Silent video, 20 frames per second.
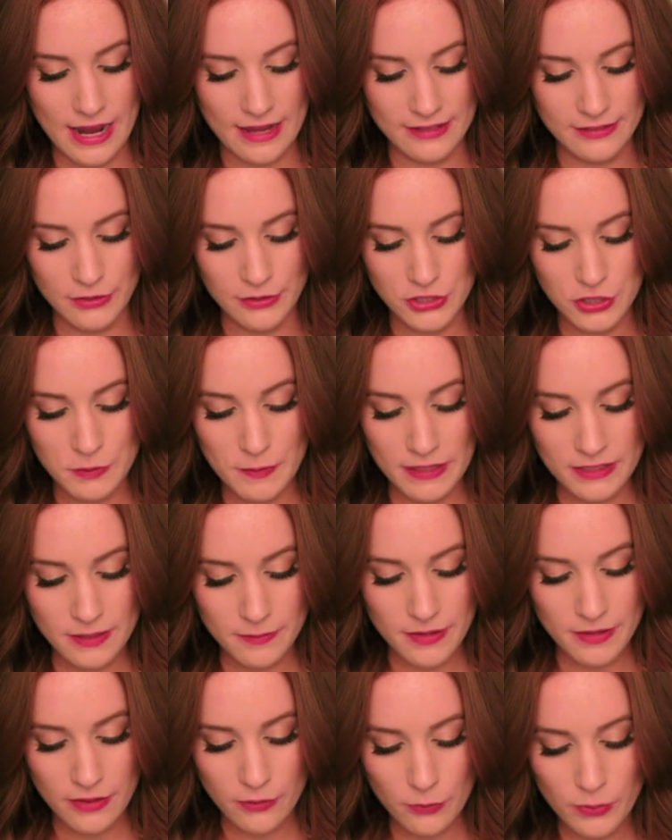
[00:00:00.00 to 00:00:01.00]
yeah, so I just picked
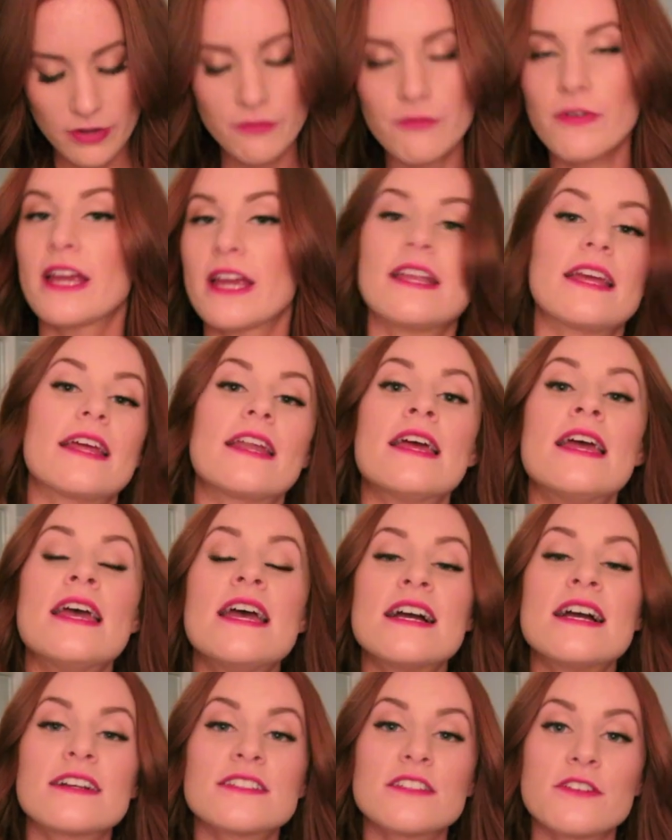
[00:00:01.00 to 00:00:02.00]
up another one in Radiant
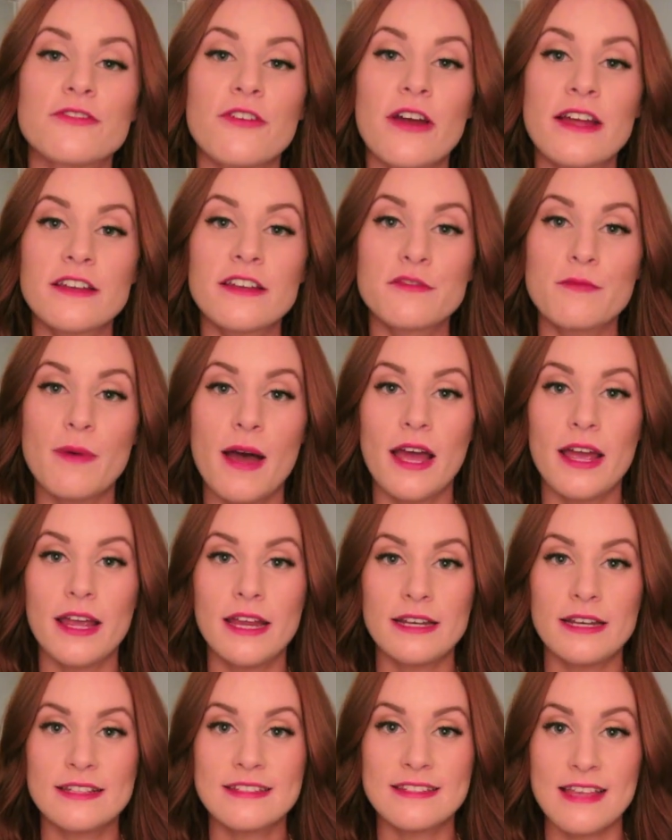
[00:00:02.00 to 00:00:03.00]
because a friend of
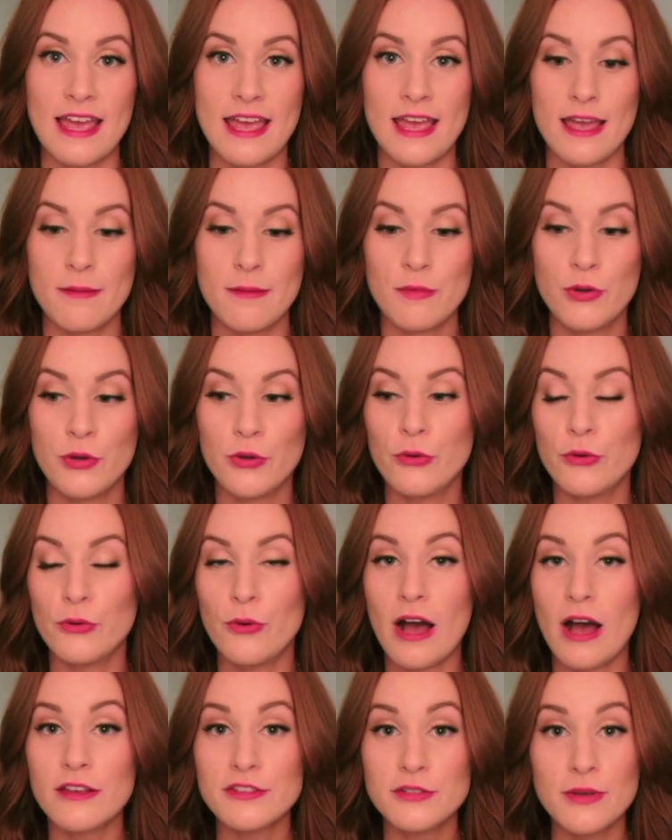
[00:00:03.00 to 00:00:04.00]
mine, Sam,
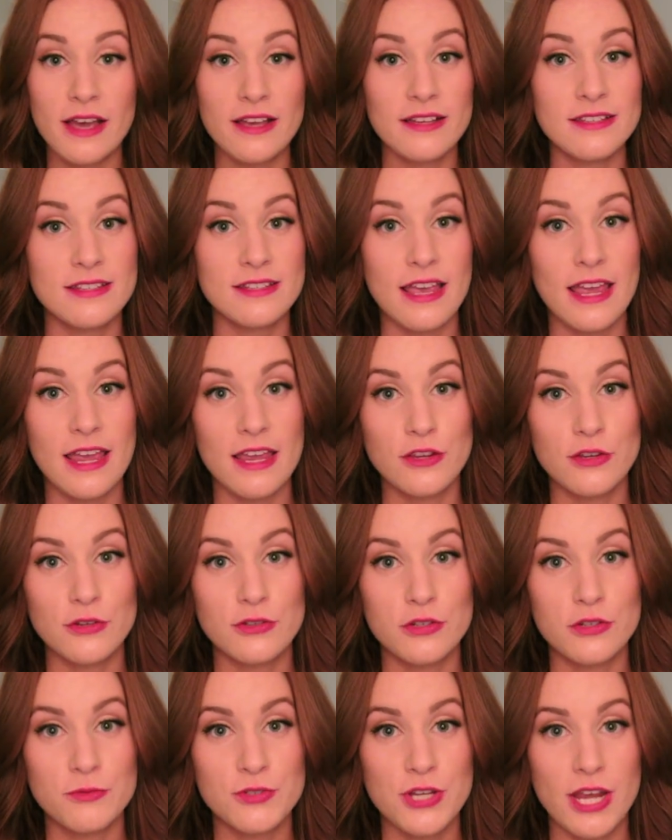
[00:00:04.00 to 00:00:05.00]
who also has a
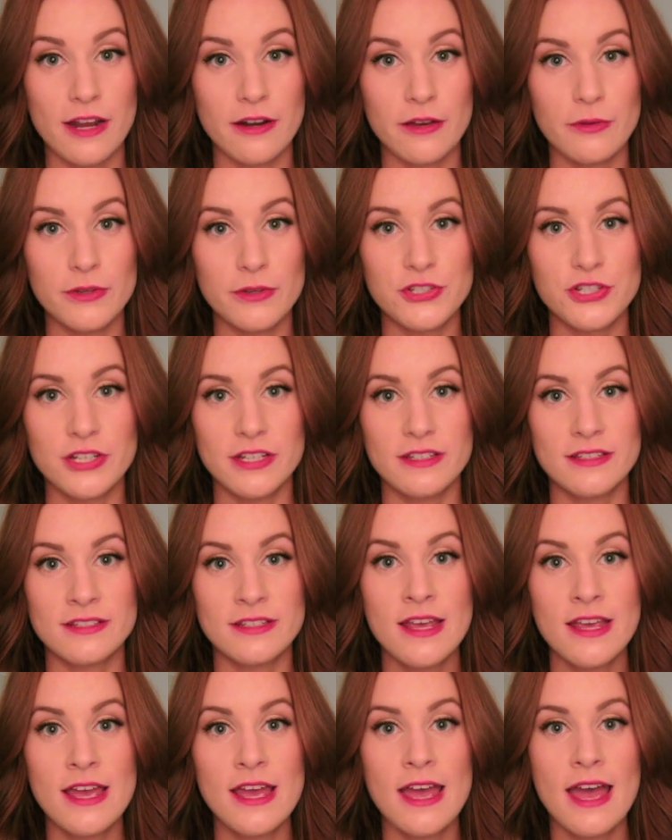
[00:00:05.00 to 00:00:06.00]
YouTube channel, which
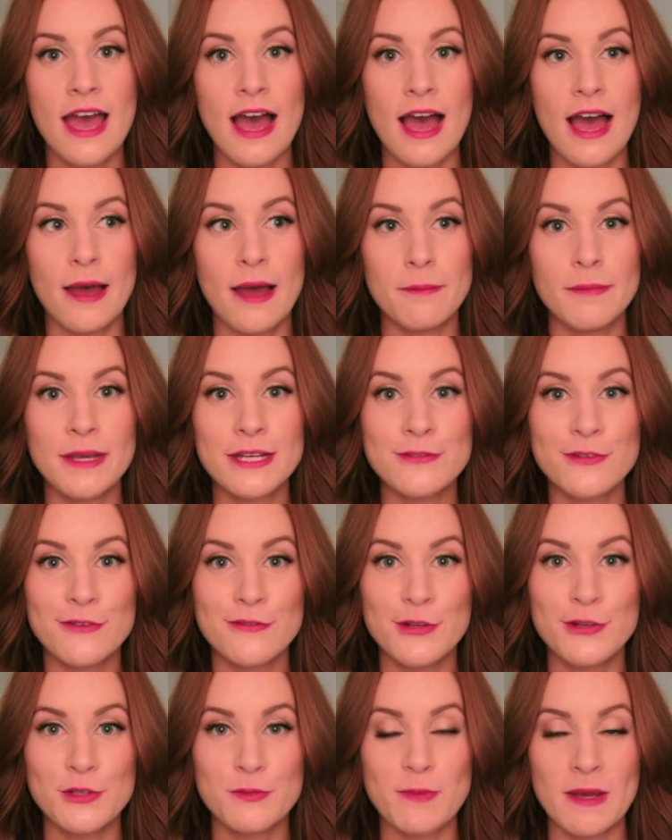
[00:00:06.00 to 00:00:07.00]
is uh, Mixed
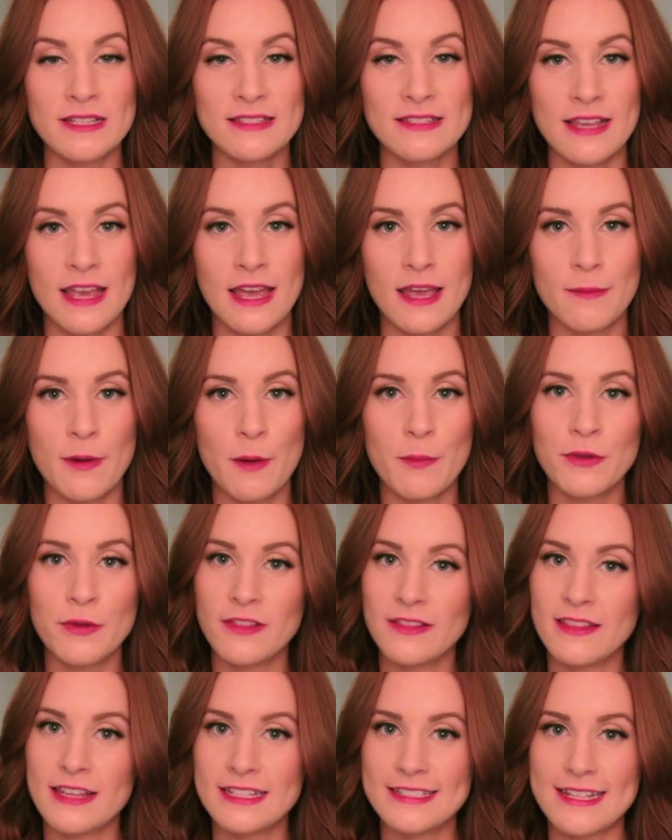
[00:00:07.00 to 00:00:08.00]
Reviews by Sam. I'll put
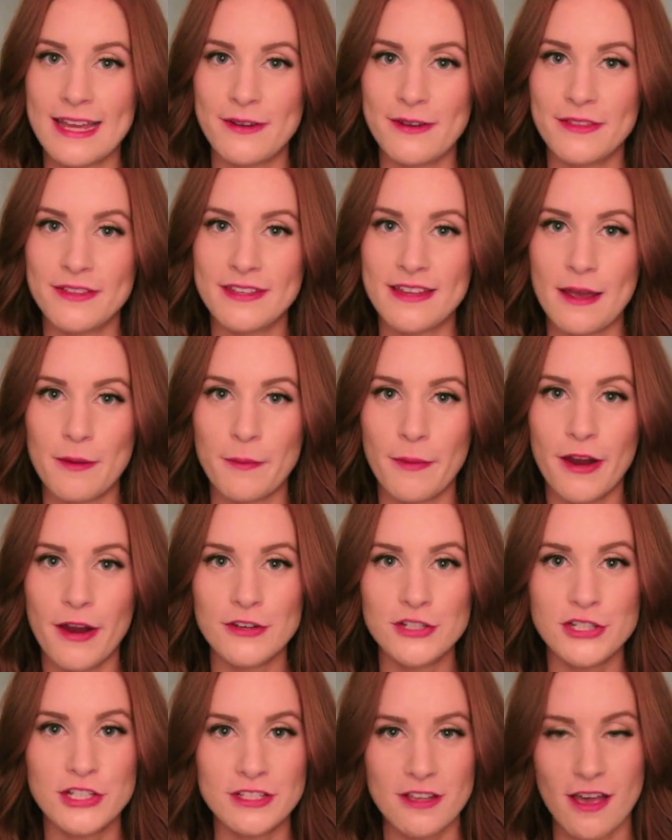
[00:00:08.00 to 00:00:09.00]
the link down in the down
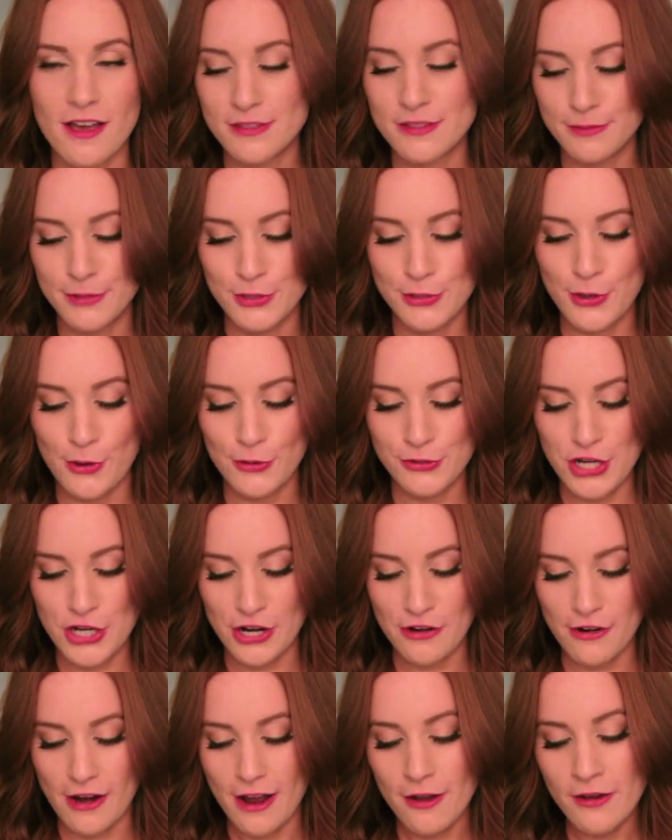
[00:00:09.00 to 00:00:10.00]
bar. She's awesome. You can go
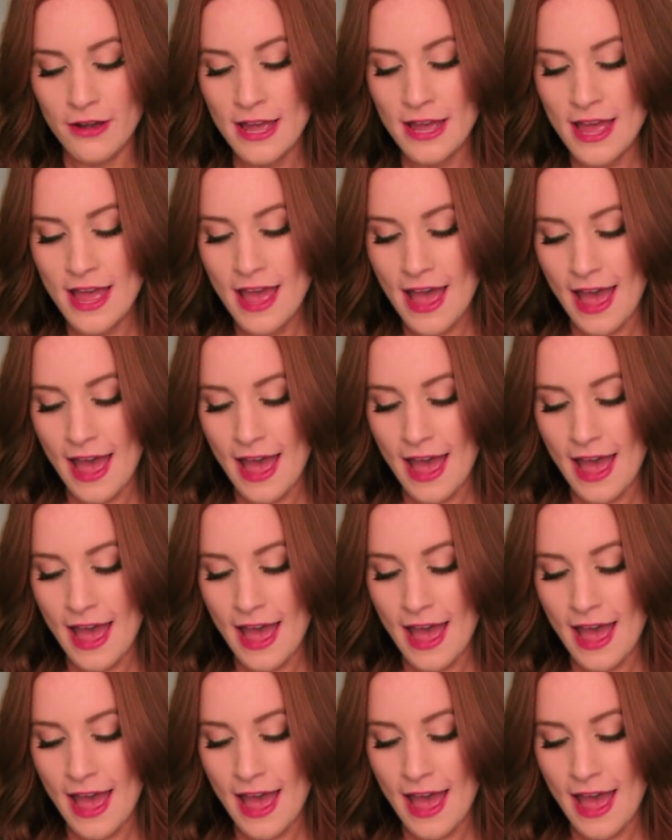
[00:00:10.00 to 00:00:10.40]
check her out.